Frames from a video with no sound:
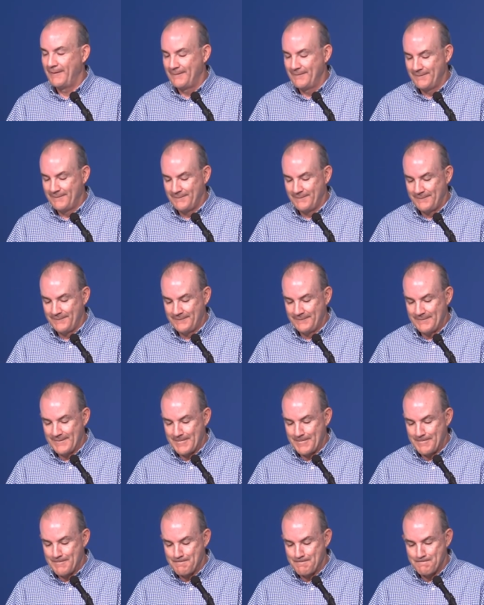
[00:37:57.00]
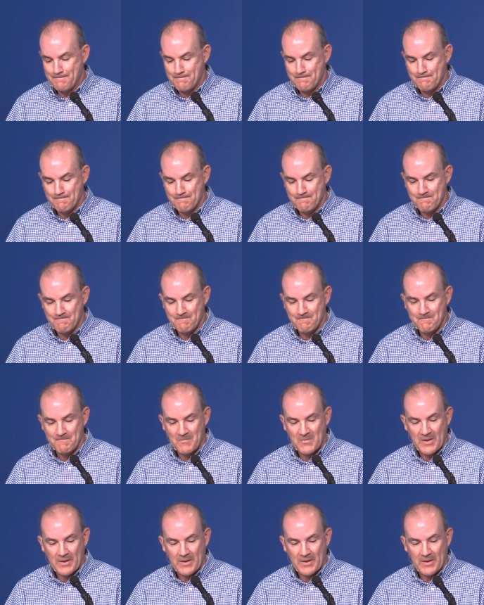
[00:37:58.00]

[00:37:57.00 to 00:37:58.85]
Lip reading: (no one is talking)